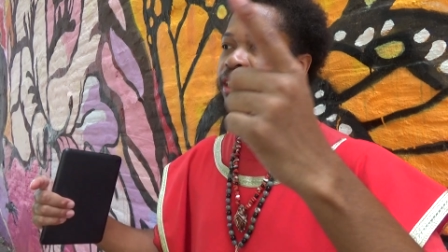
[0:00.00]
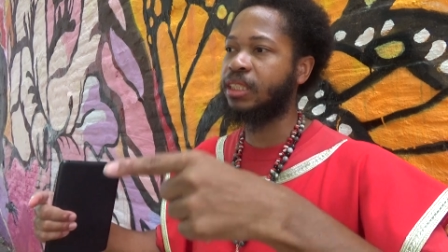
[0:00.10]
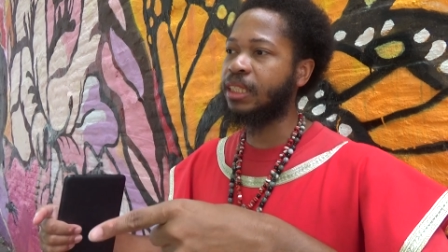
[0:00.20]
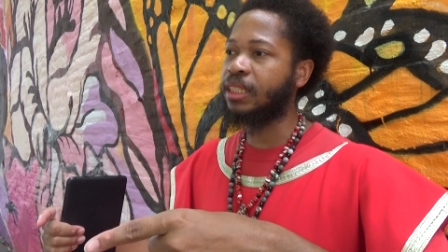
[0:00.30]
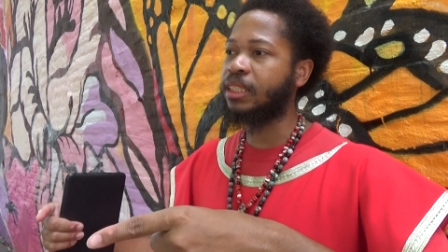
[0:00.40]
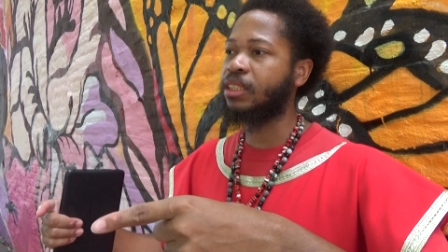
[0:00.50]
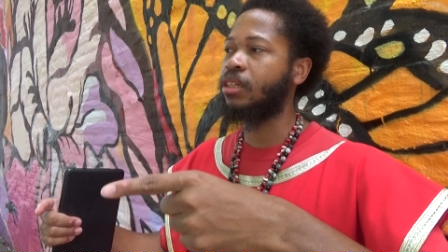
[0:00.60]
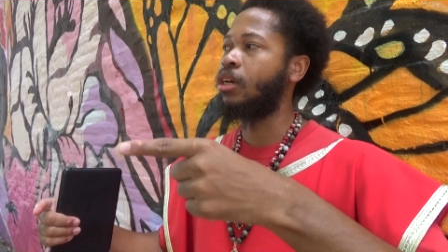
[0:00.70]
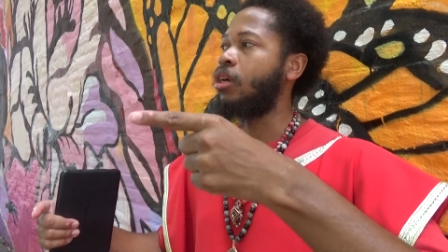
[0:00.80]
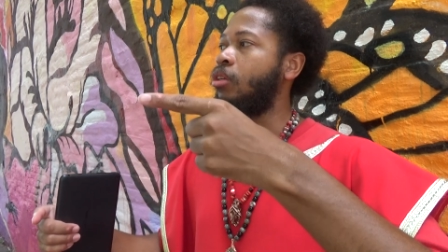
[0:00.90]
This is
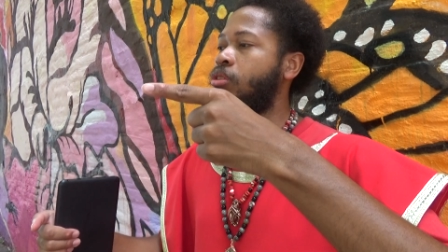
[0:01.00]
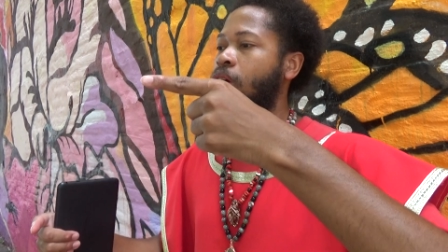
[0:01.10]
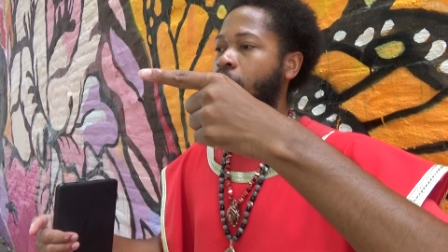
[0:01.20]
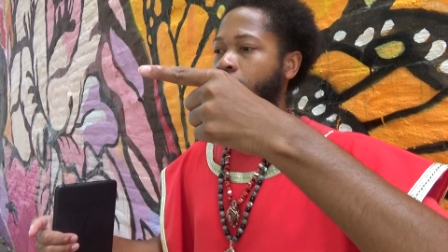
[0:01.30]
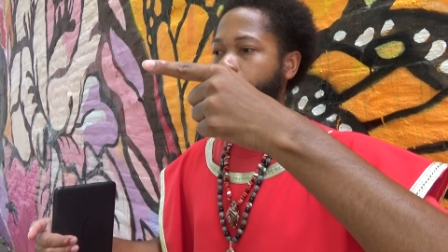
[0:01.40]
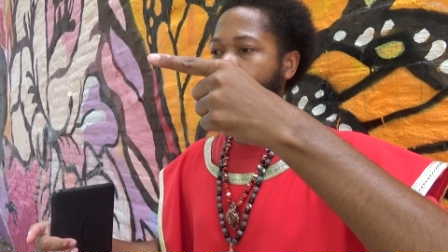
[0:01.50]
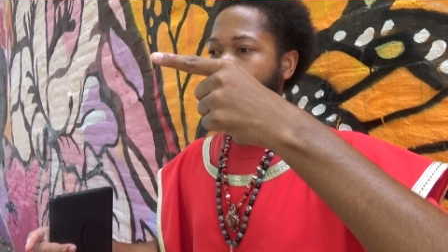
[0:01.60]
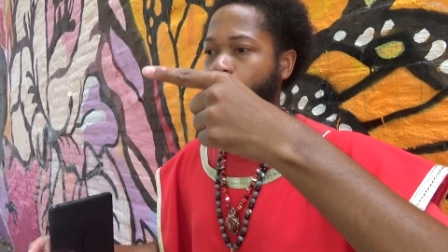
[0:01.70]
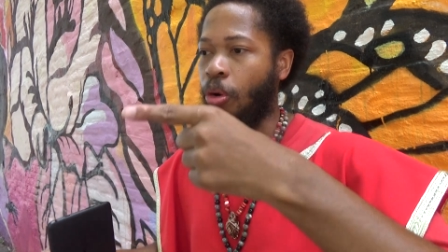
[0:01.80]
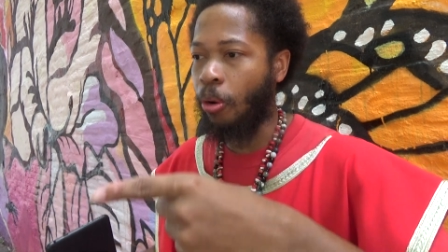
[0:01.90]
the uh, the
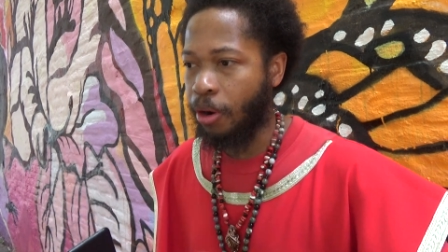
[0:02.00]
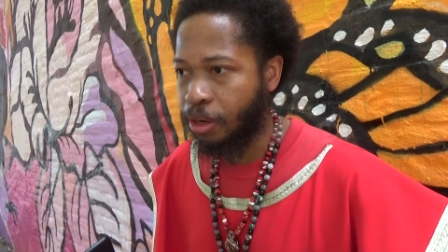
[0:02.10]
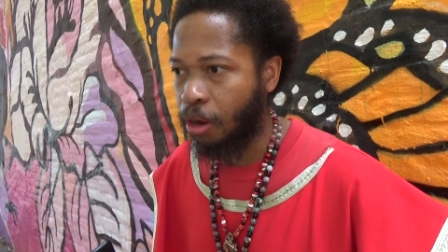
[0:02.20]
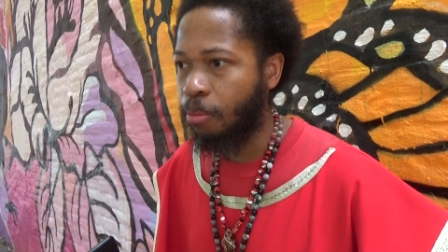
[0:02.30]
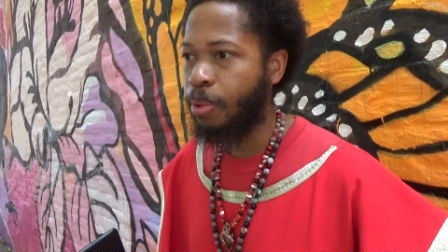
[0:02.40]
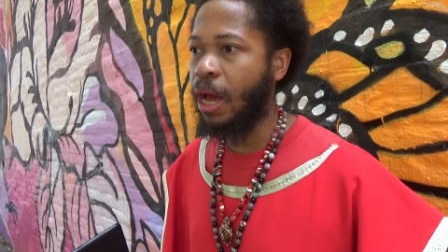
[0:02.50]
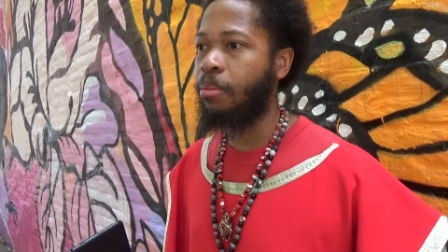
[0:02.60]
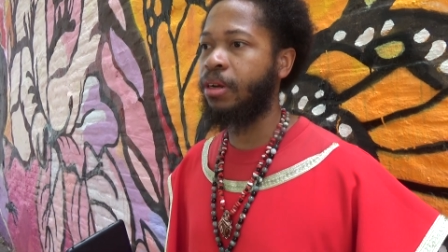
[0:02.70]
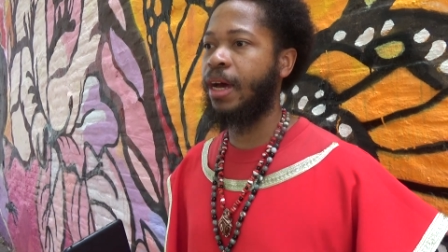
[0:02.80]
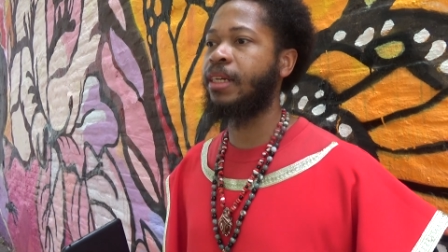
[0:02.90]
daughter of
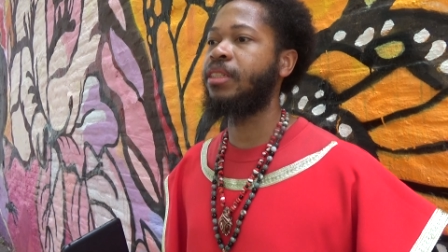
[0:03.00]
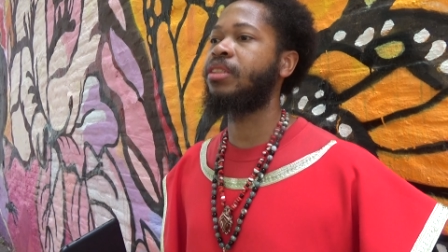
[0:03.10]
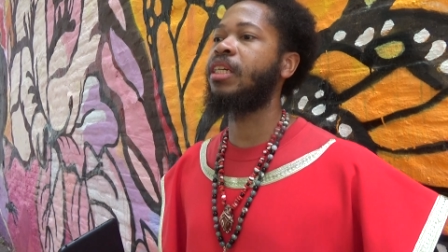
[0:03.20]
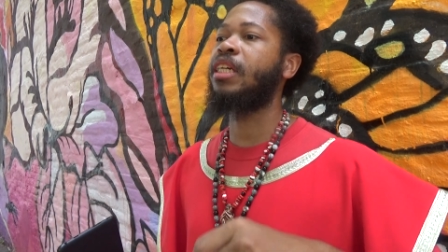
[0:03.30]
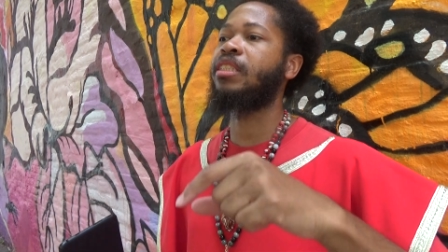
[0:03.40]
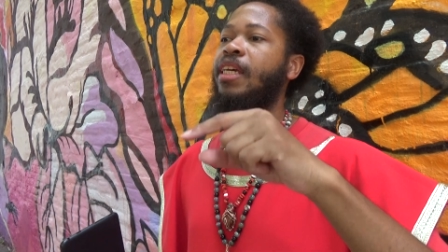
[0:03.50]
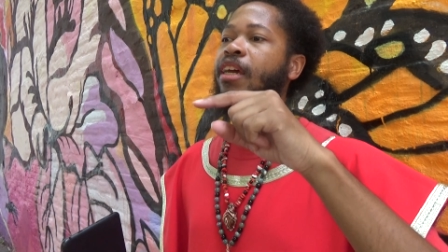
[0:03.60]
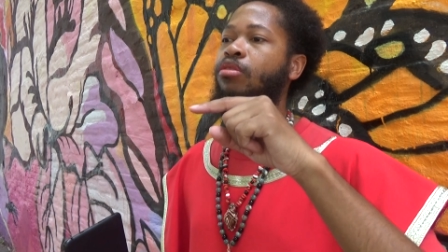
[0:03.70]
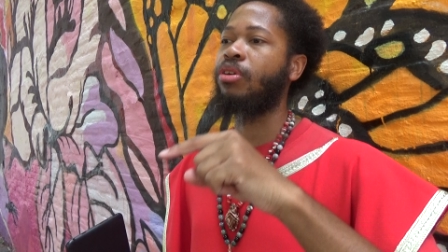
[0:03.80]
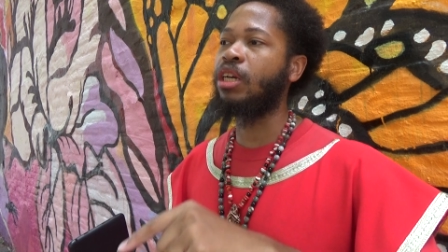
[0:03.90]
Babylon. This is
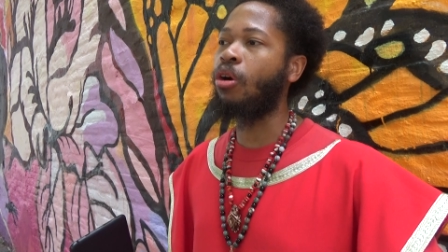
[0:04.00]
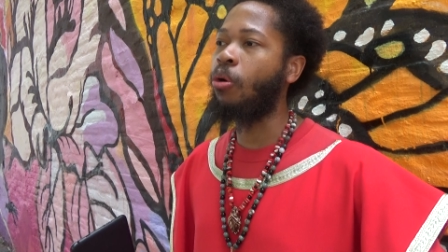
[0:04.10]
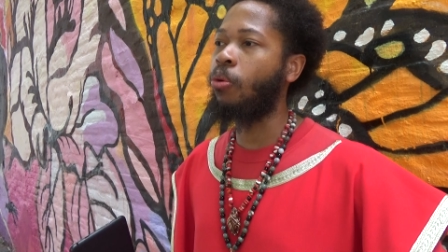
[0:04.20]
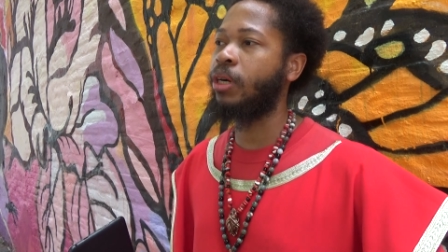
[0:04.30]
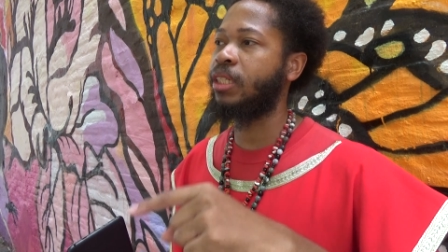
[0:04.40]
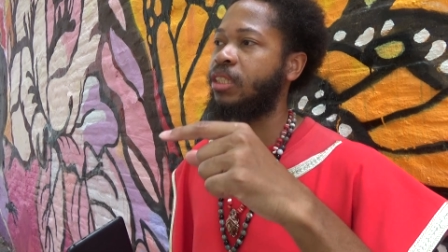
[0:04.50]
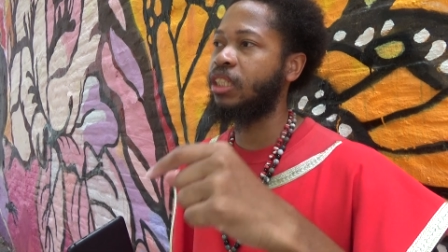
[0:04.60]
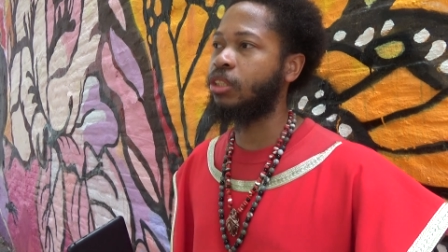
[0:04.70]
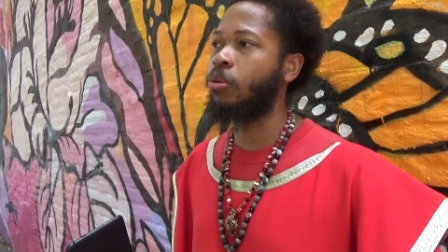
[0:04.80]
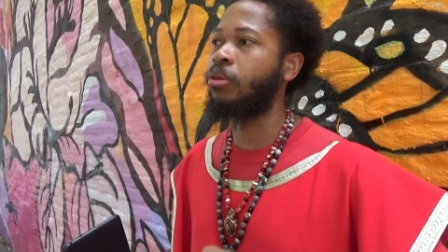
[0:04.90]
that great whore that
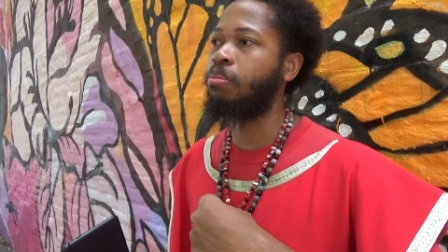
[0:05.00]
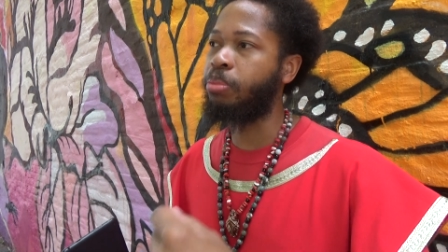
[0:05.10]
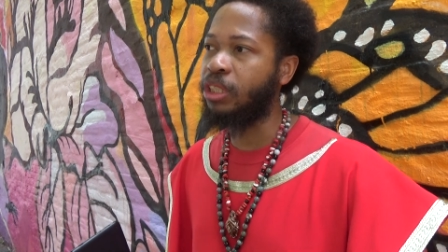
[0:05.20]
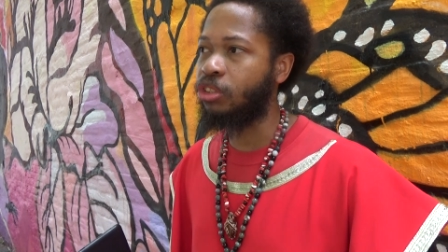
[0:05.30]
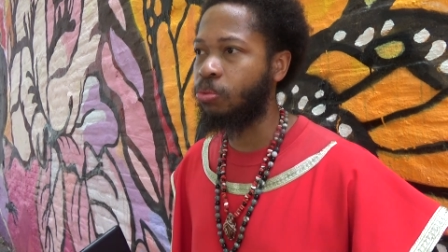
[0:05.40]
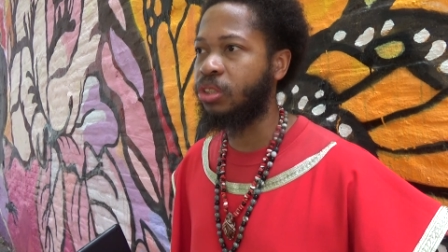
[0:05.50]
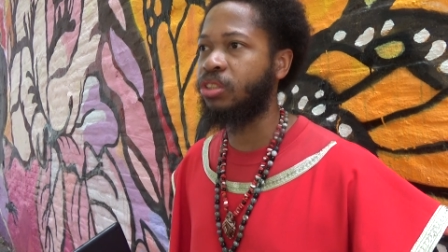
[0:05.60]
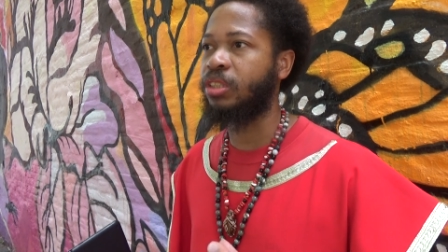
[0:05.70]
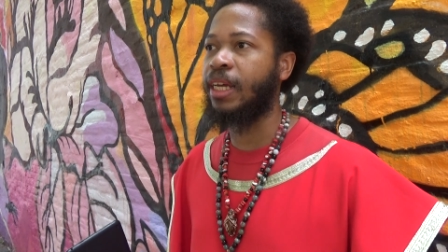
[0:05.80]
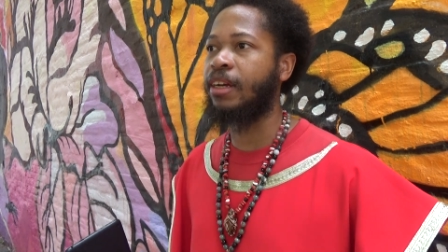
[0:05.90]
sits on the beast, which
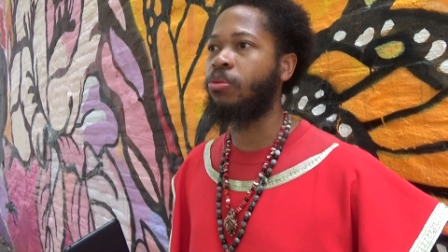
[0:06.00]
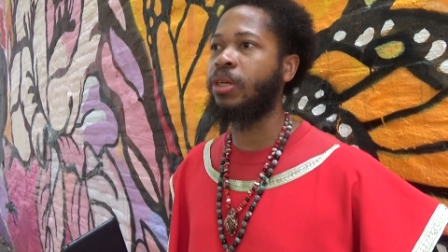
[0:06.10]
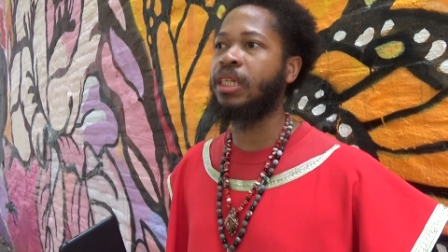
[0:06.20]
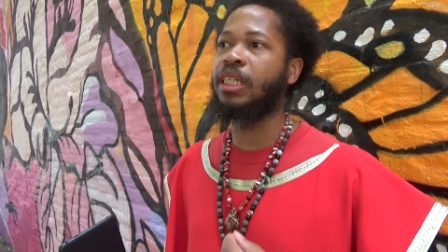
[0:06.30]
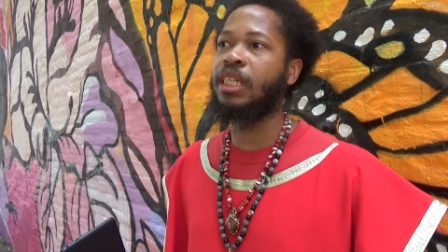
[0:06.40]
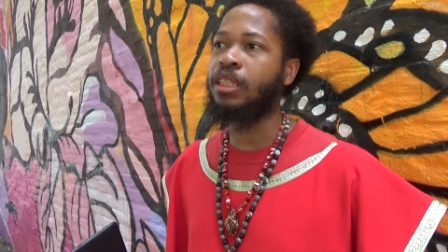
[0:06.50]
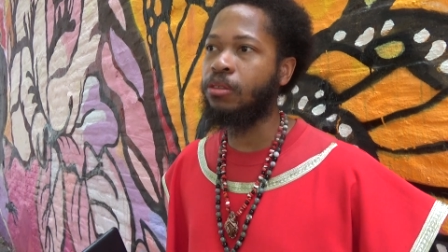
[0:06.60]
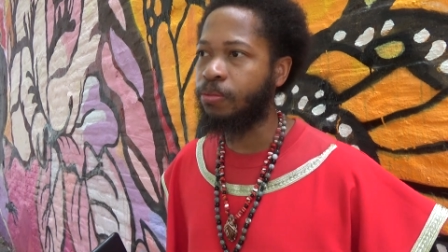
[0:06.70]
is NATO and the EU.